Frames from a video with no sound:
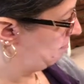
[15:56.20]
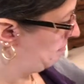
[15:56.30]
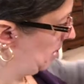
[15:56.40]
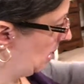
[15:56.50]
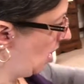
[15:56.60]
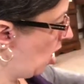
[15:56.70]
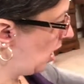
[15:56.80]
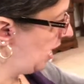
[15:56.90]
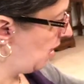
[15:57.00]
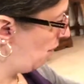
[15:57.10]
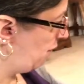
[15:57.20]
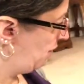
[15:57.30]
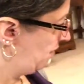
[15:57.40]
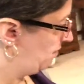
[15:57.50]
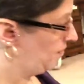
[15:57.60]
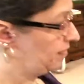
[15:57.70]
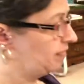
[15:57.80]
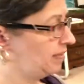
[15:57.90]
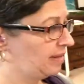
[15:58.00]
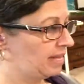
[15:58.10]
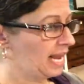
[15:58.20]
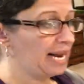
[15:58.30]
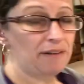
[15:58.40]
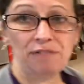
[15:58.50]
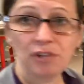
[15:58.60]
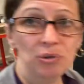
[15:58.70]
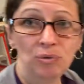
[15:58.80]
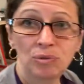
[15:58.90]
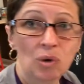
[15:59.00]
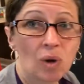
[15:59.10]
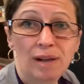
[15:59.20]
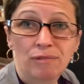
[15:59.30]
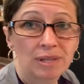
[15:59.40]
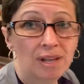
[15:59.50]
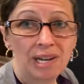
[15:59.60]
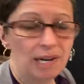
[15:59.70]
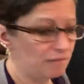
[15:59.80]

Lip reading: be long enough. And if you don't have one long enough and